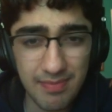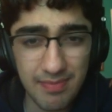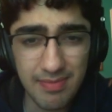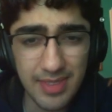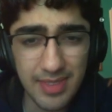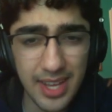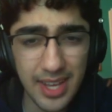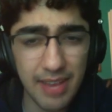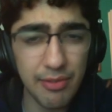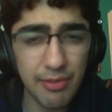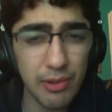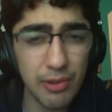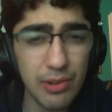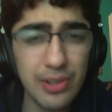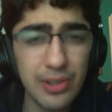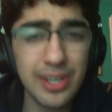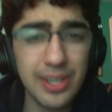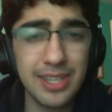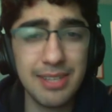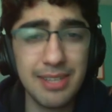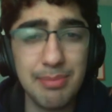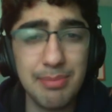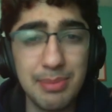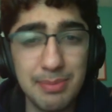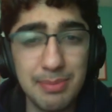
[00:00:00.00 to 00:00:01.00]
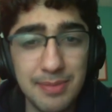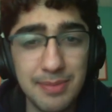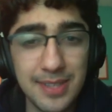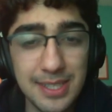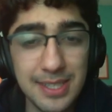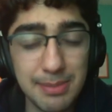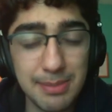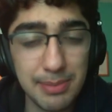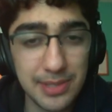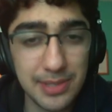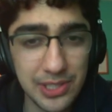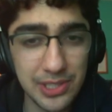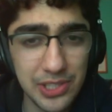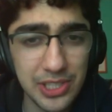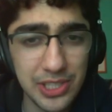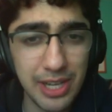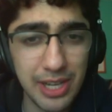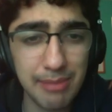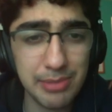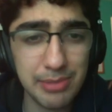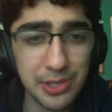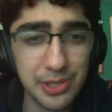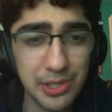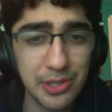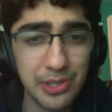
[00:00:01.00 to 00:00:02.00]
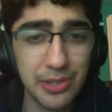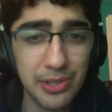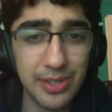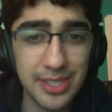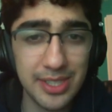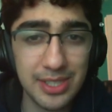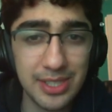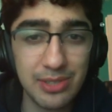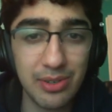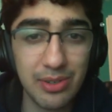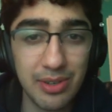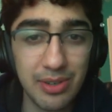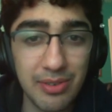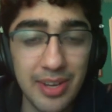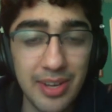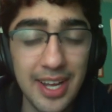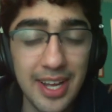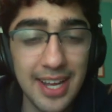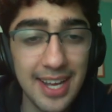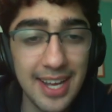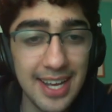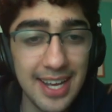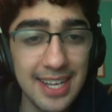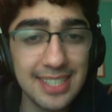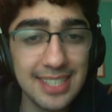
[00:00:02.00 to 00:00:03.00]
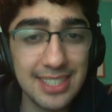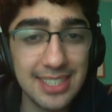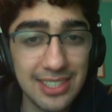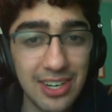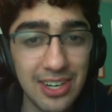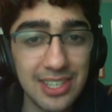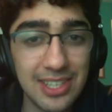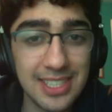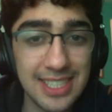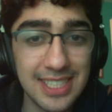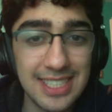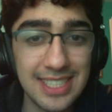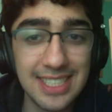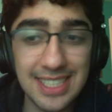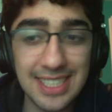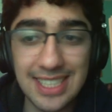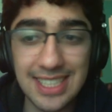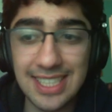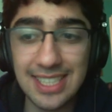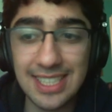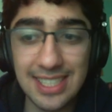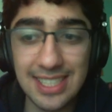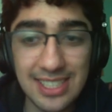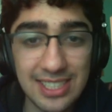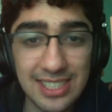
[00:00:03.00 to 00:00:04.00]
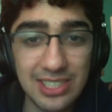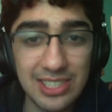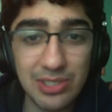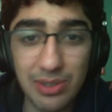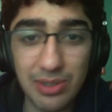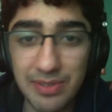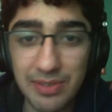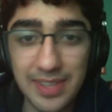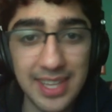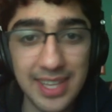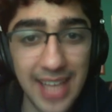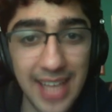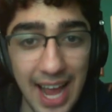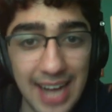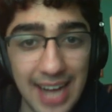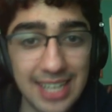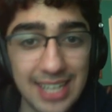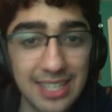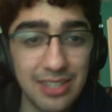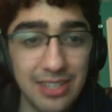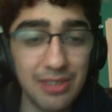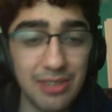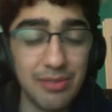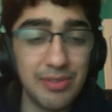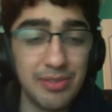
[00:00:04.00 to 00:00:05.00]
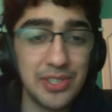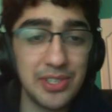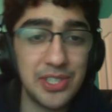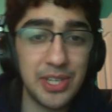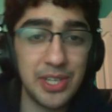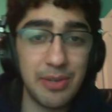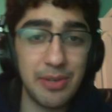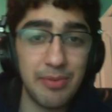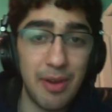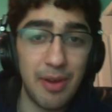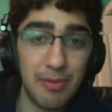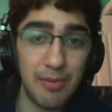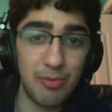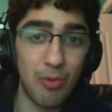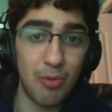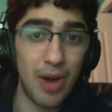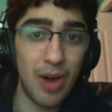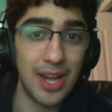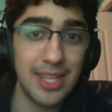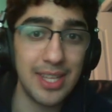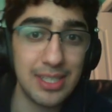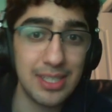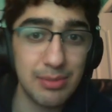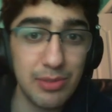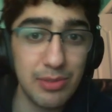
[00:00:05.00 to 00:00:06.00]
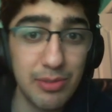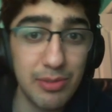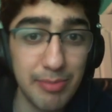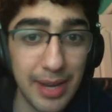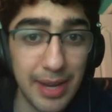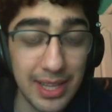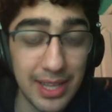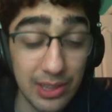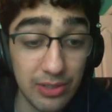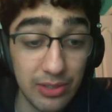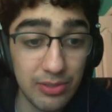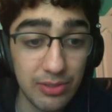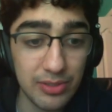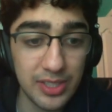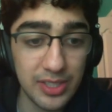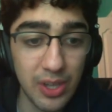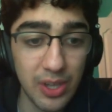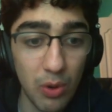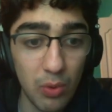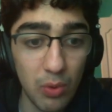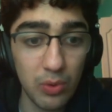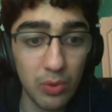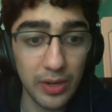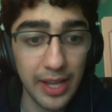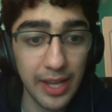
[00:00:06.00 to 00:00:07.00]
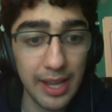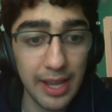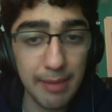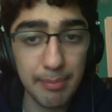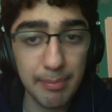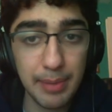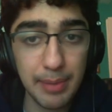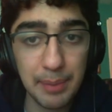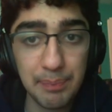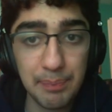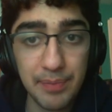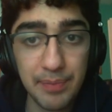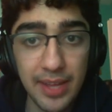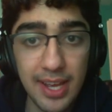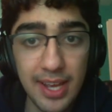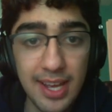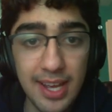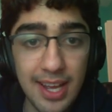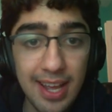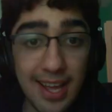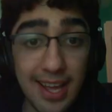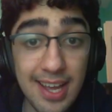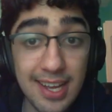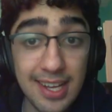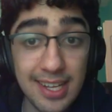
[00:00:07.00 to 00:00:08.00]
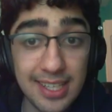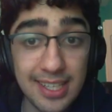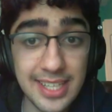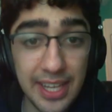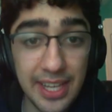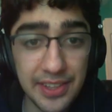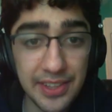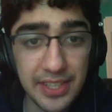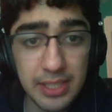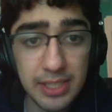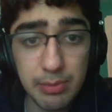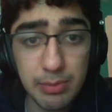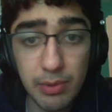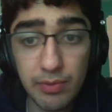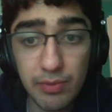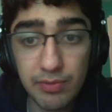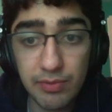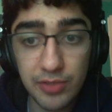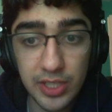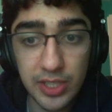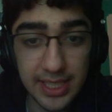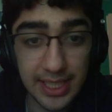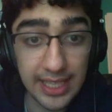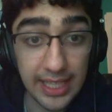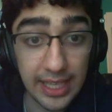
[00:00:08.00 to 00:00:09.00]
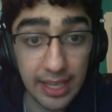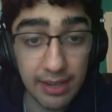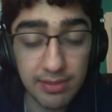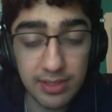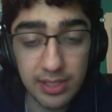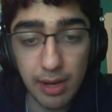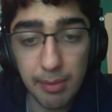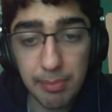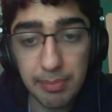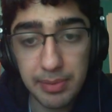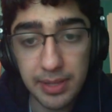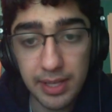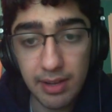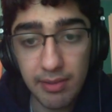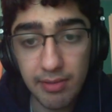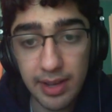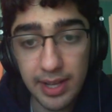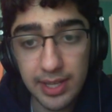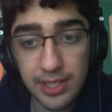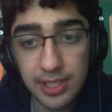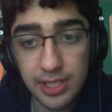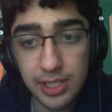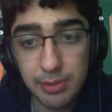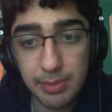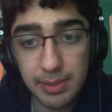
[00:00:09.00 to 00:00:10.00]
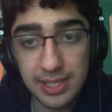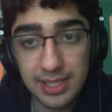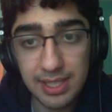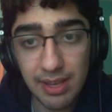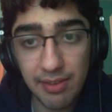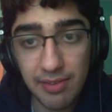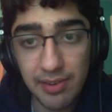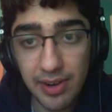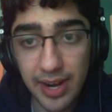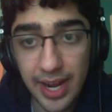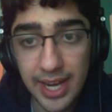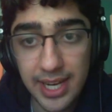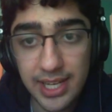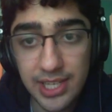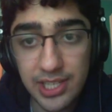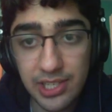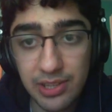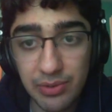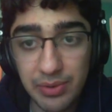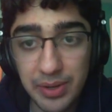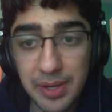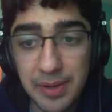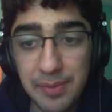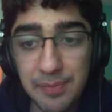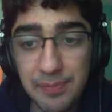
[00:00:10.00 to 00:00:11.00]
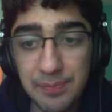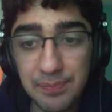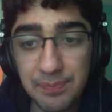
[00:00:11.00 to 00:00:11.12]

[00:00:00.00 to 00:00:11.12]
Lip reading: if you look at this position, I'm sure you can sort of start to see sort of the tactical vision of why this move might lose the whole game. But yeah, this move just gives up the advantage because after h3,